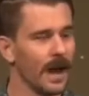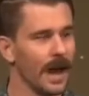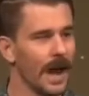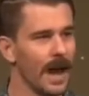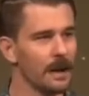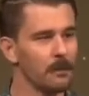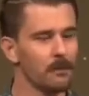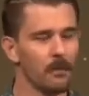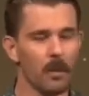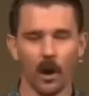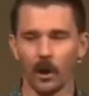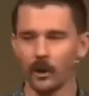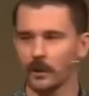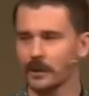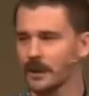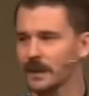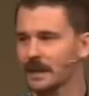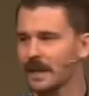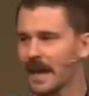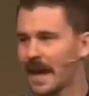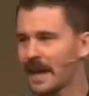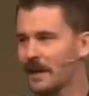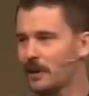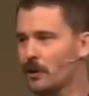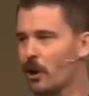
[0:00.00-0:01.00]
and
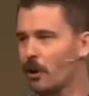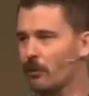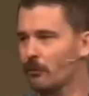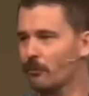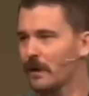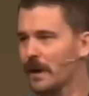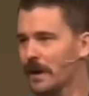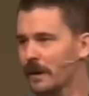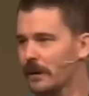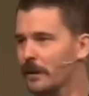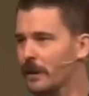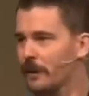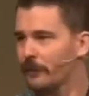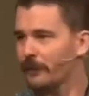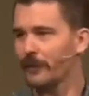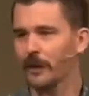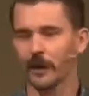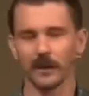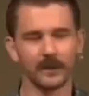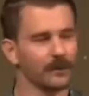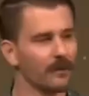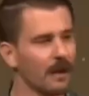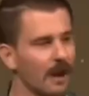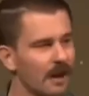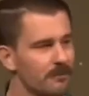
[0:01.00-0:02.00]
Moses had not written the
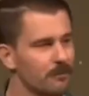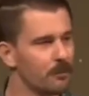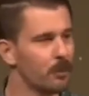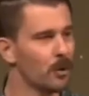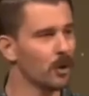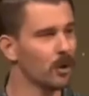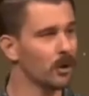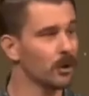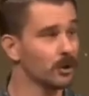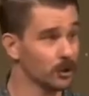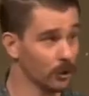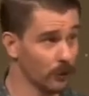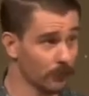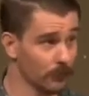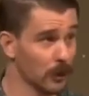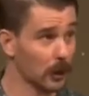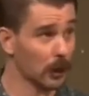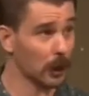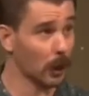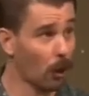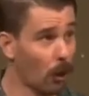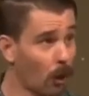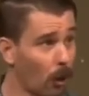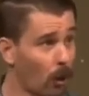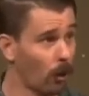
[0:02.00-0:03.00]
first five books of the
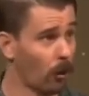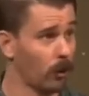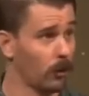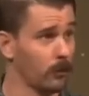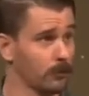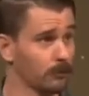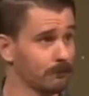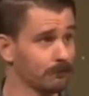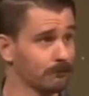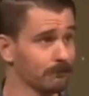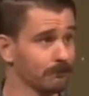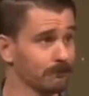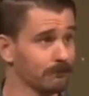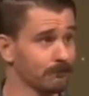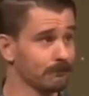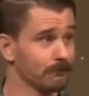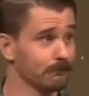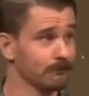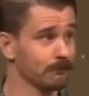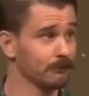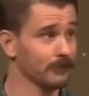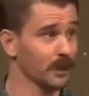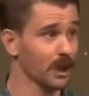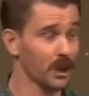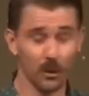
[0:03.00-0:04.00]
law?
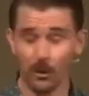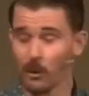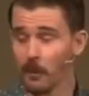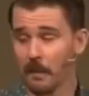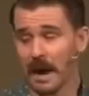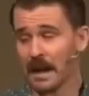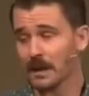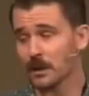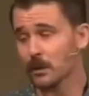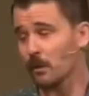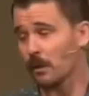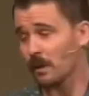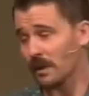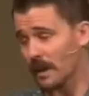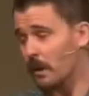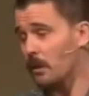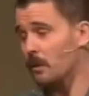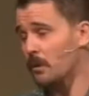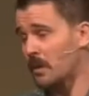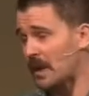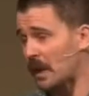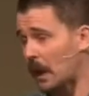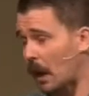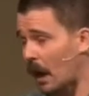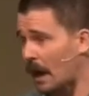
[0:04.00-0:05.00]
Can you imagine what that
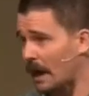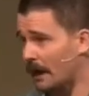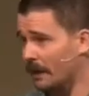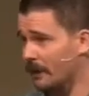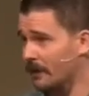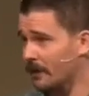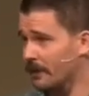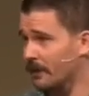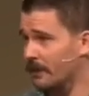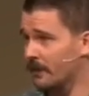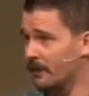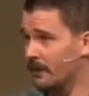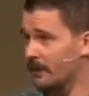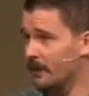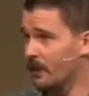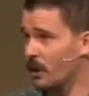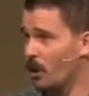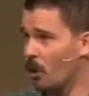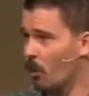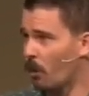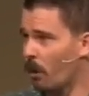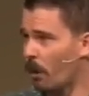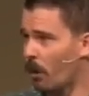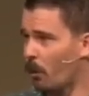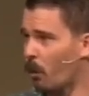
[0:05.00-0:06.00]
would be like?
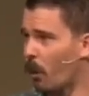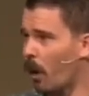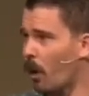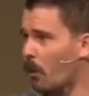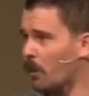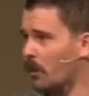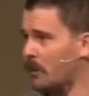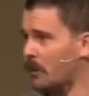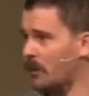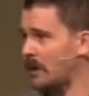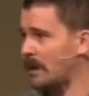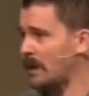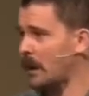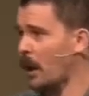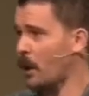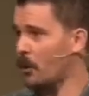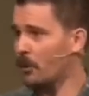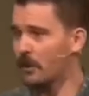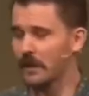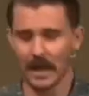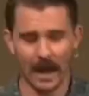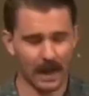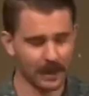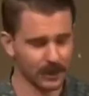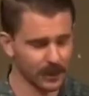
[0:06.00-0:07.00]
What, what would we know
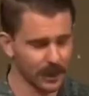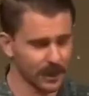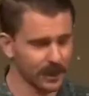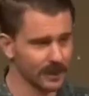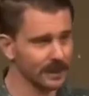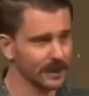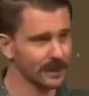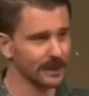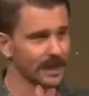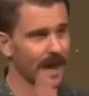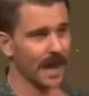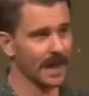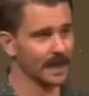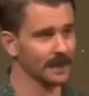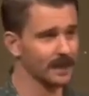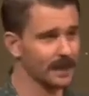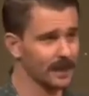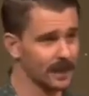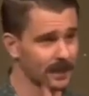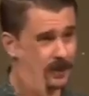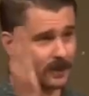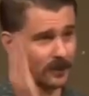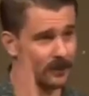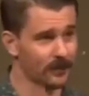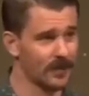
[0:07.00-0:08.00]
without Genesis,
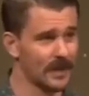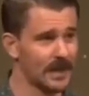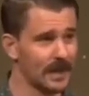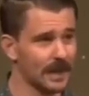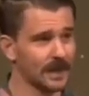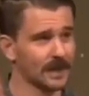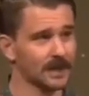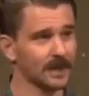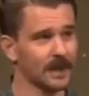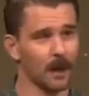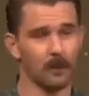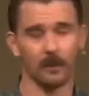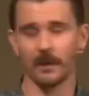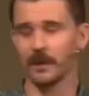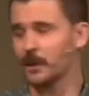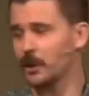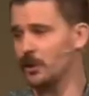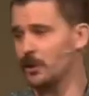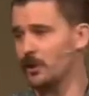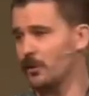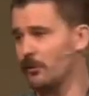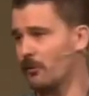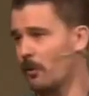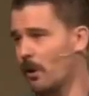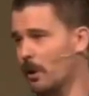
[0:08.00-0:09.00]
Exodus, Leviticus, Numbers,
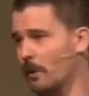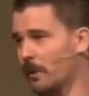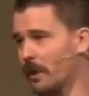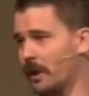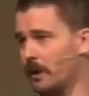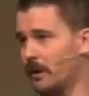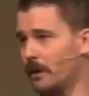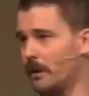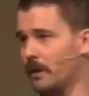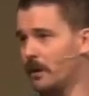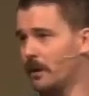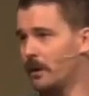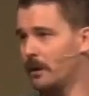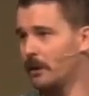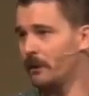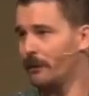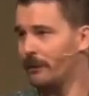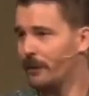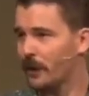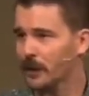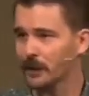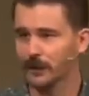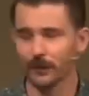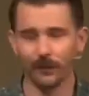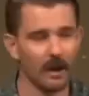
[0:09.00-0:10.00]
and Deuteronomy? The
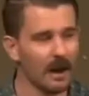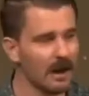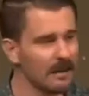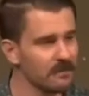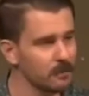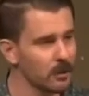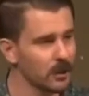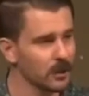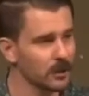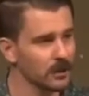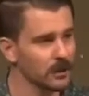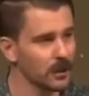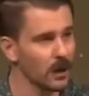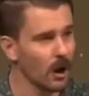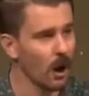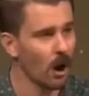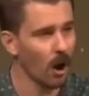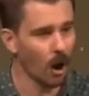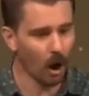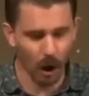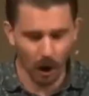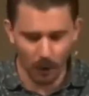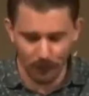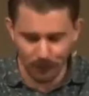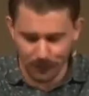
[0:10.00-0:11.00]
first five books
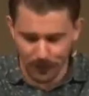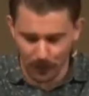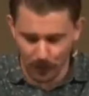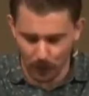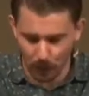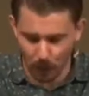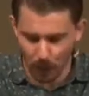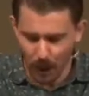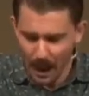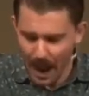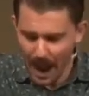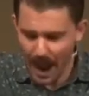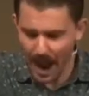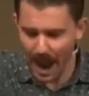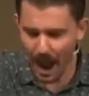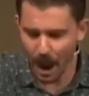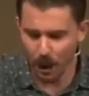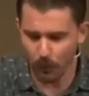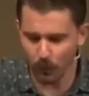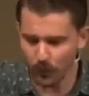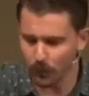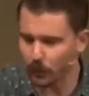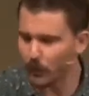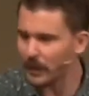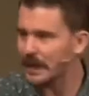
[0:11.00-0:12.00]
of the law.
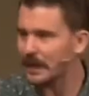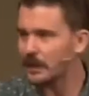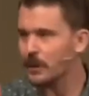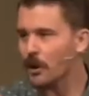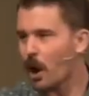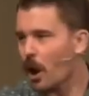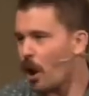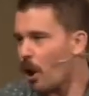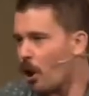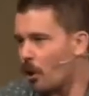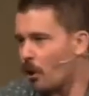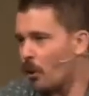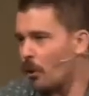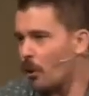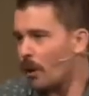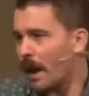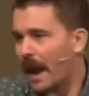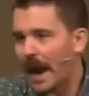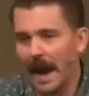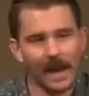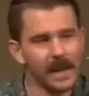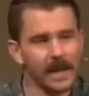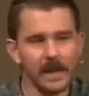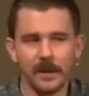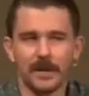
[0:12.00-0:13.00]
How would we know
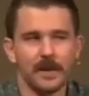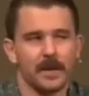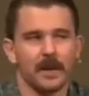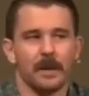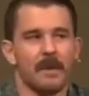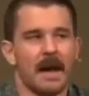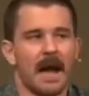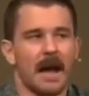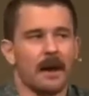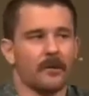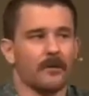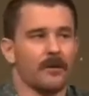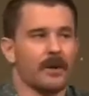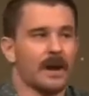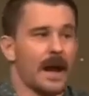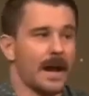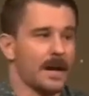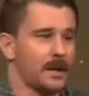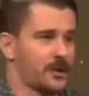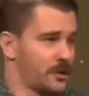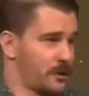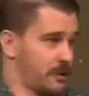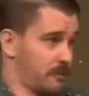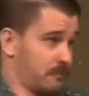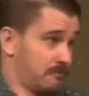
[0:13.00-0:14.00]
anything about
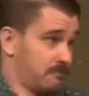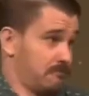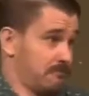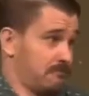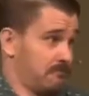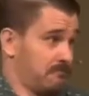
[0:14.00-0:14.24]
creation?